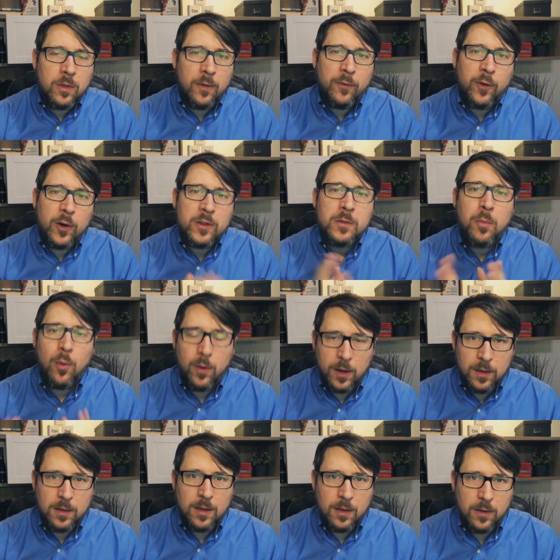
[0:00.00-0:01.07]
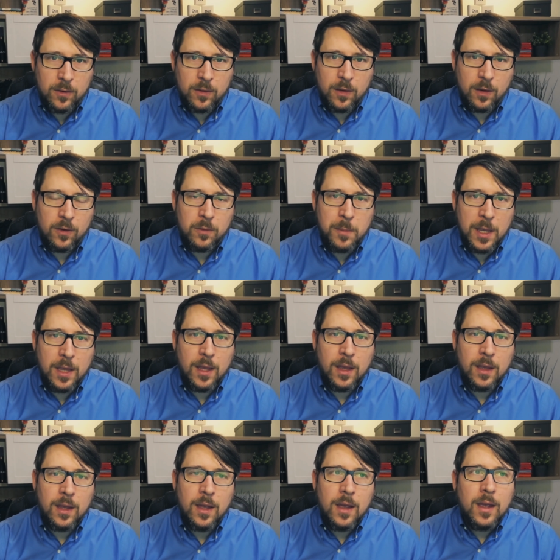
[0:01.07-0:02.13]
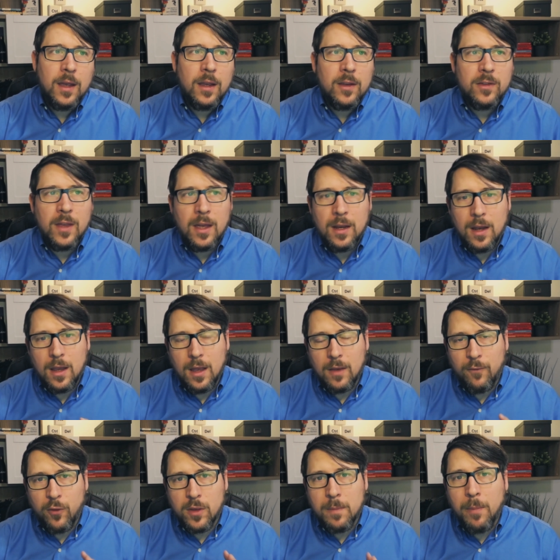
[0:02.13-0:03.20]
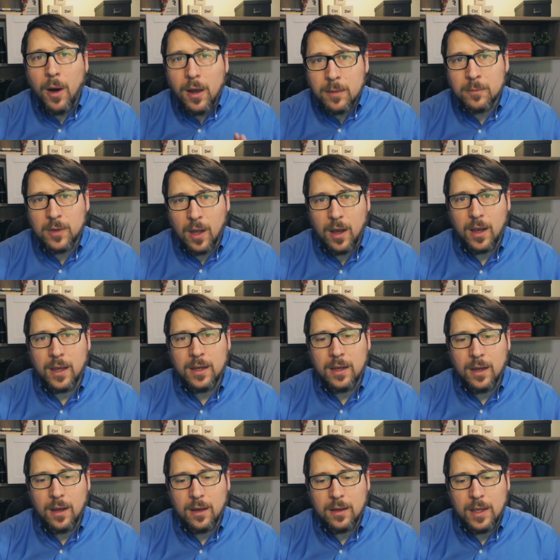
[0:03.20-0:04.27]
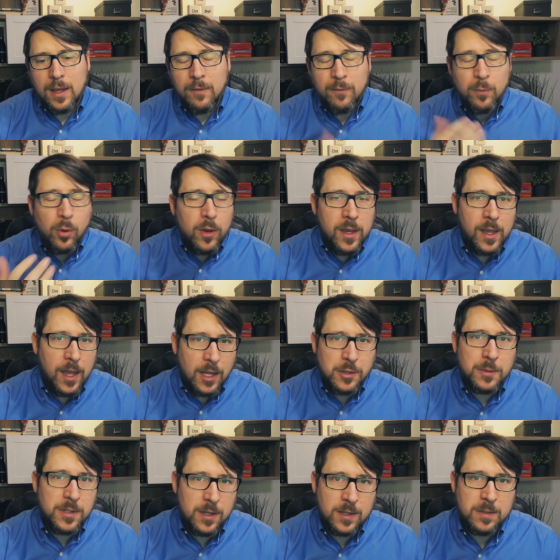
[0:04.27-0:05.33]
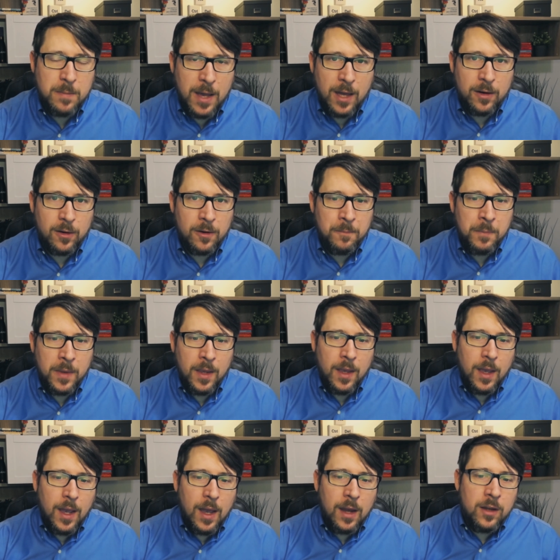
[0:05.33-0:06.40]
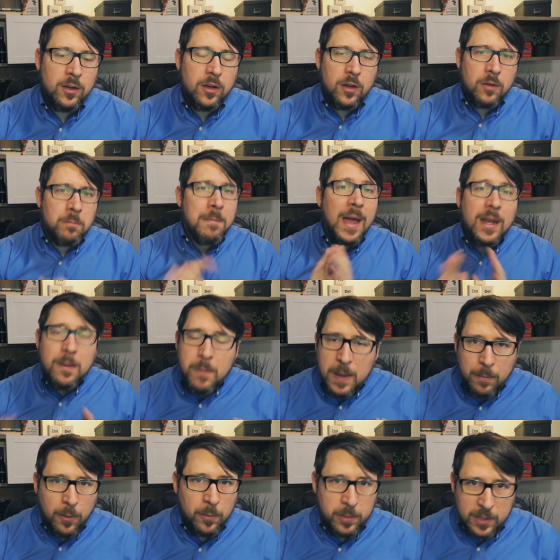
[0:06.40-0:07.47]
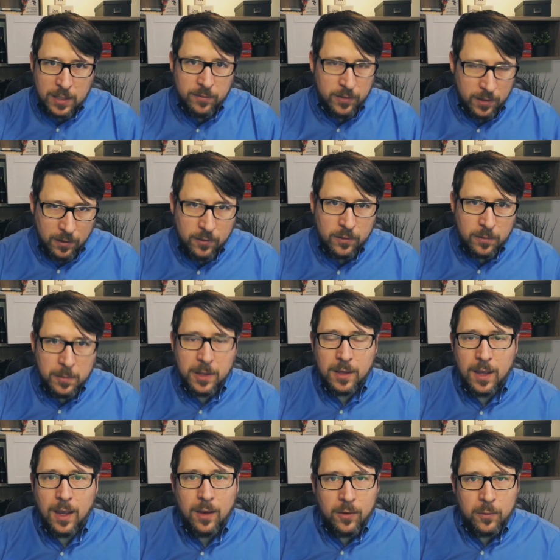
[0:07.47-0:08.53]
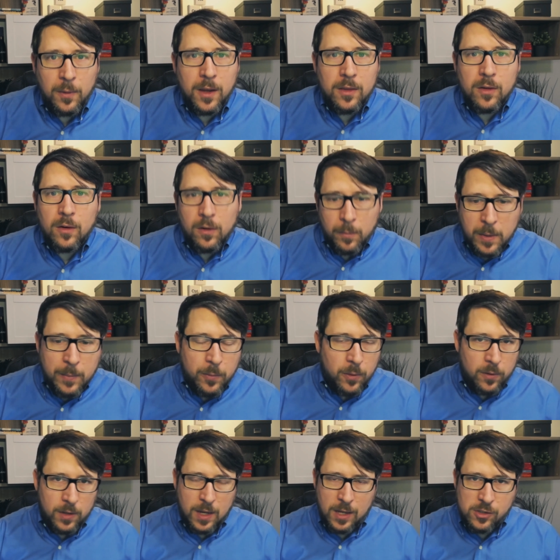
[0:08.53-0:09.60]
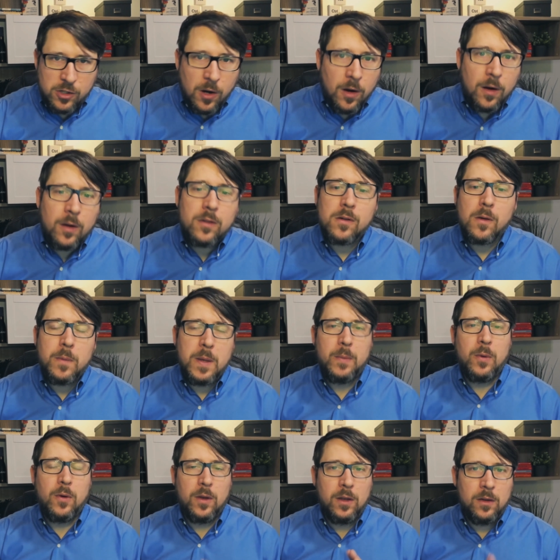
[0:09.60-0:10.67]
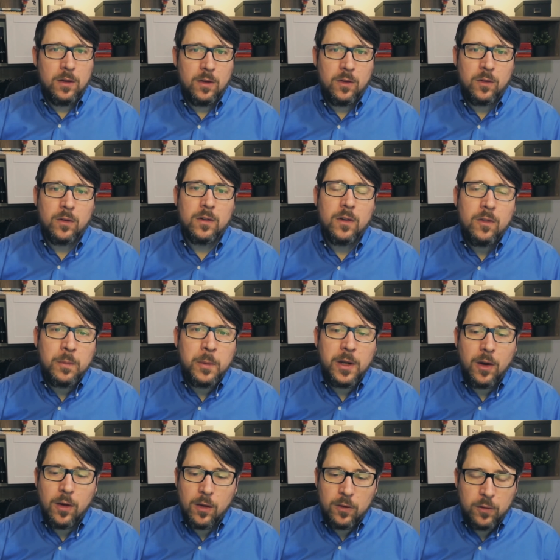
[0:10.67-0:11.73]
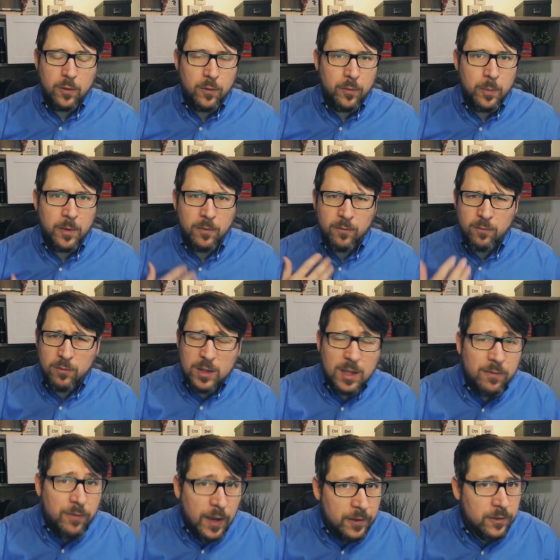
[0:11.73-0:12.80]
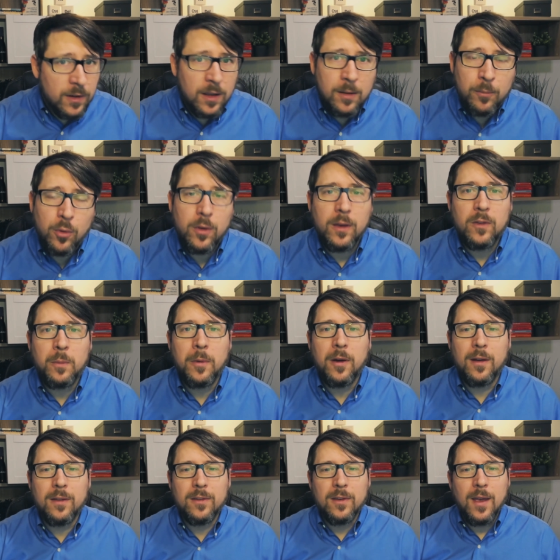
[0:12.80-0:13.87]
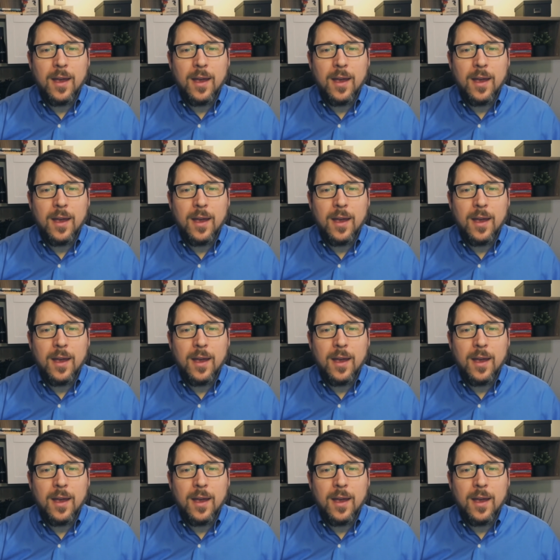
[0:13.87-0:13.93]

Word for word: The first point that this thing is making is that for the bottom line, employee engagement does matter. And many people believe this to be the case, right? There are people in HR, there are people in certain discipline areas who've been really investing in employee experience,